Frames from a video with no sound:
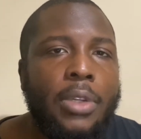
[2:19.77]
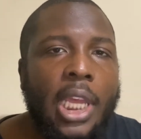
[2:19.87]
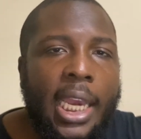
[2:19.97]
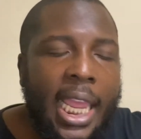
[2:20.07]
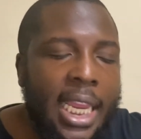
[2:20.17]

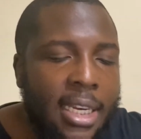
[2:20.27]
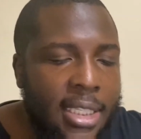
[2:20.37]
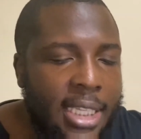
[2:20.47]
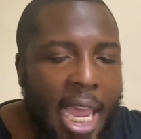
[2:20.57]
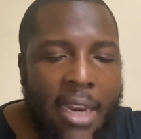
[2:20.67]
and they can
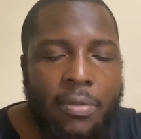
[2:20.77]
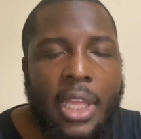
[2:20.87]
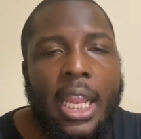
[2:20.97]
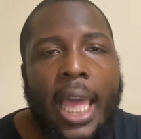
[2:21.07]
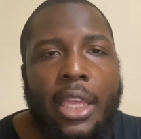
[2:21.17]
decide if they
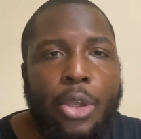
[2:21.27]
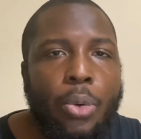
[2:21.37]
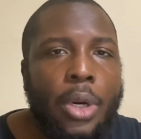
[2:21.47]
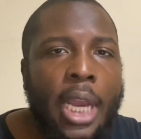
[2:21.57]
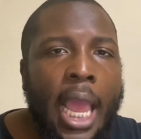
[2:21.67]
like you
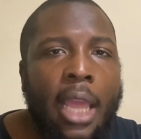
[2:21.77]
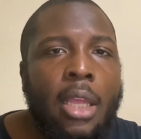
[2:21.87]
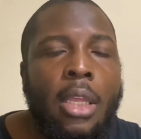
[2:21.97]
or not.